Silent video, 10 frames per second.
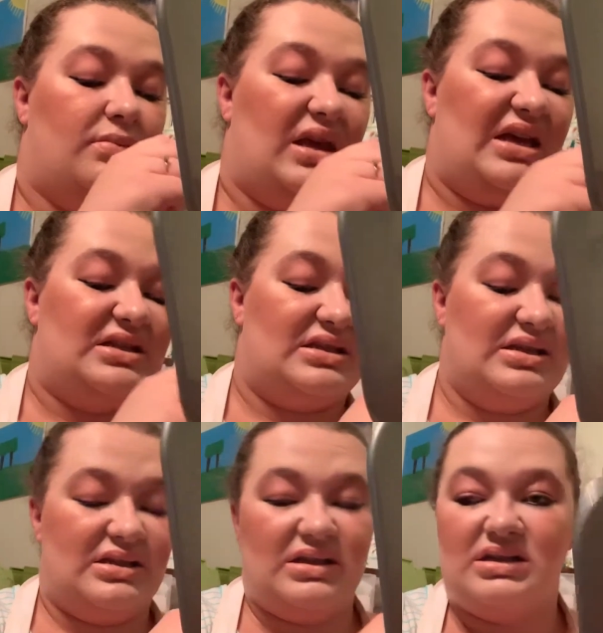And
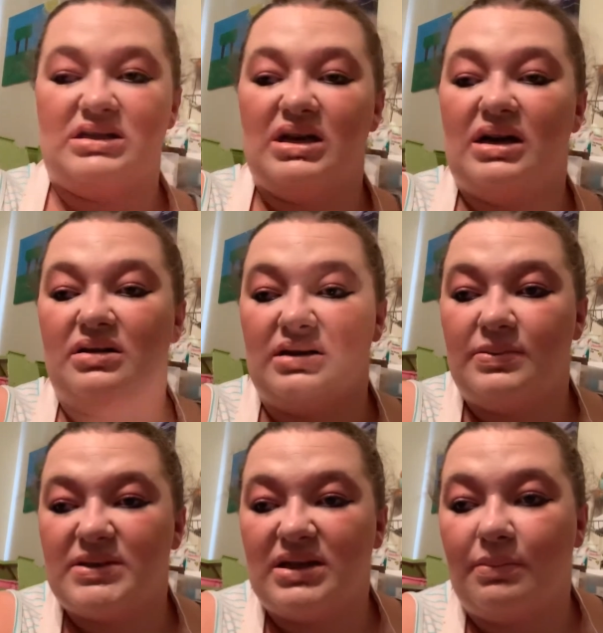since this
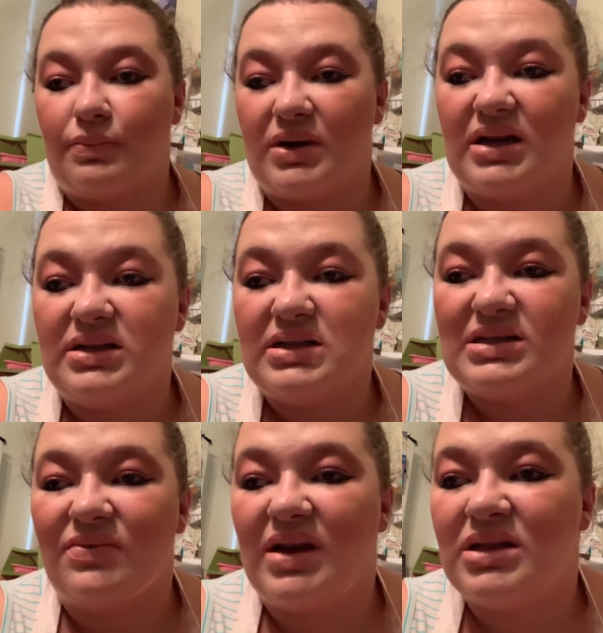lipstick brand is
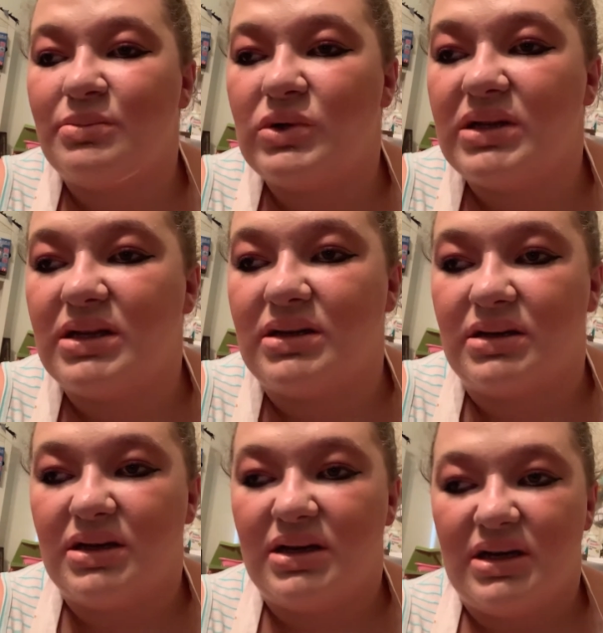available in
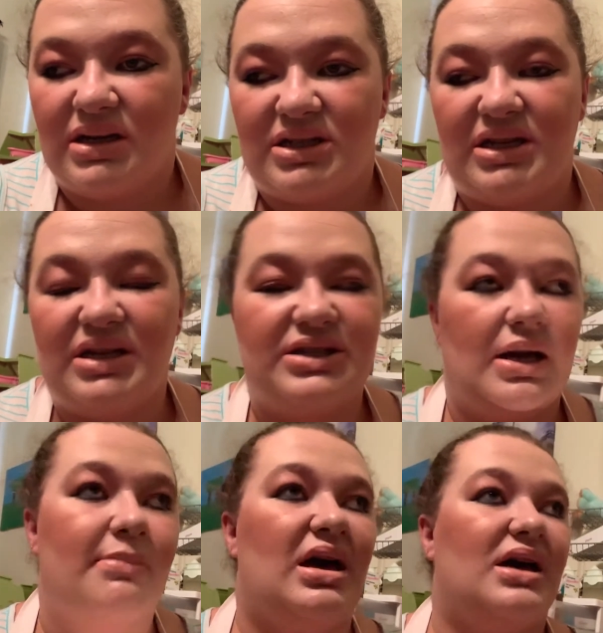
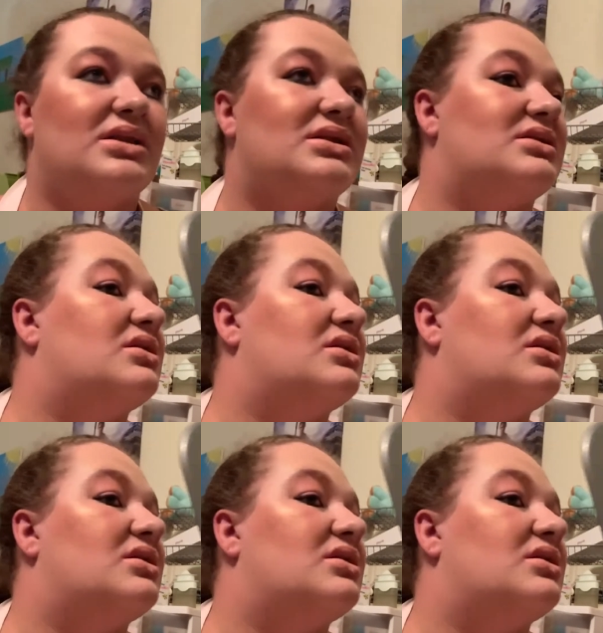TJ Maxx,